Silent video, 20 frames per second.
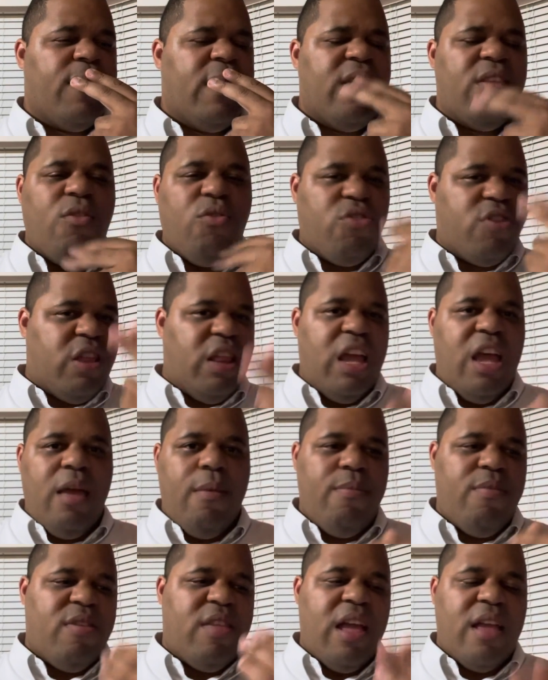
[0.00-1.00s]
those
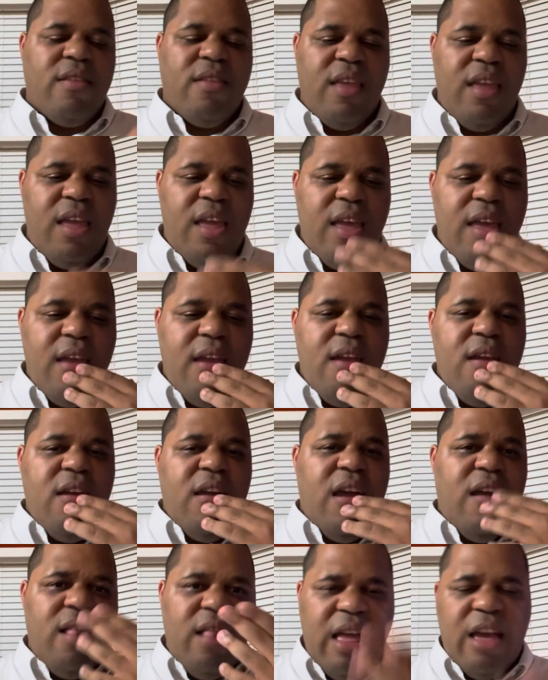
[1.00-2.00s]
claims that the
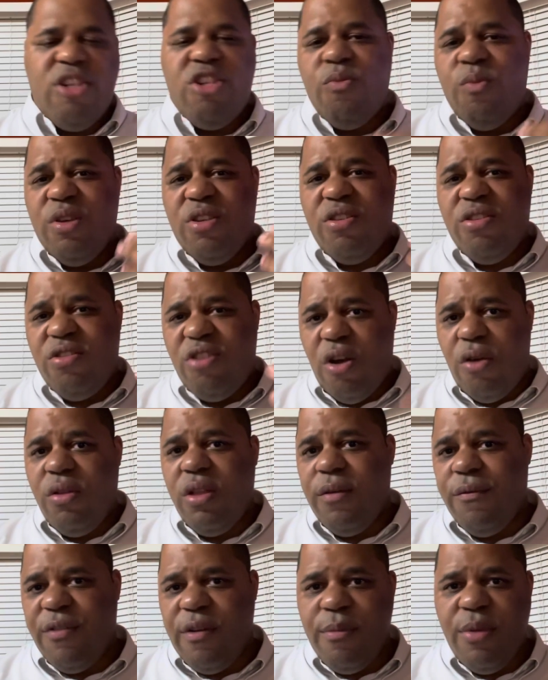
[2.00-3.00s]
election was
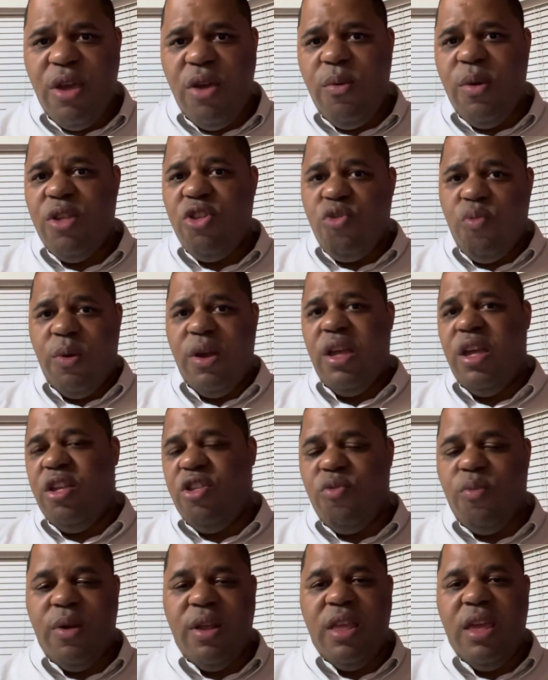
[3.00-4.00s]
stolen from you in
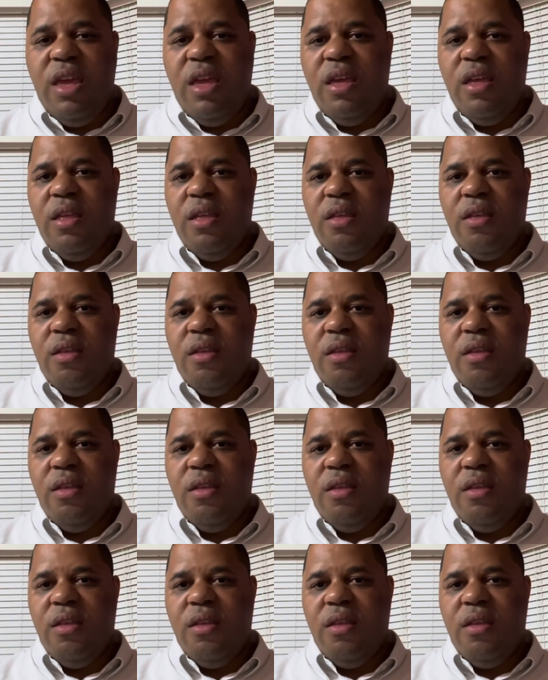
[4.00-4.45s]
2020.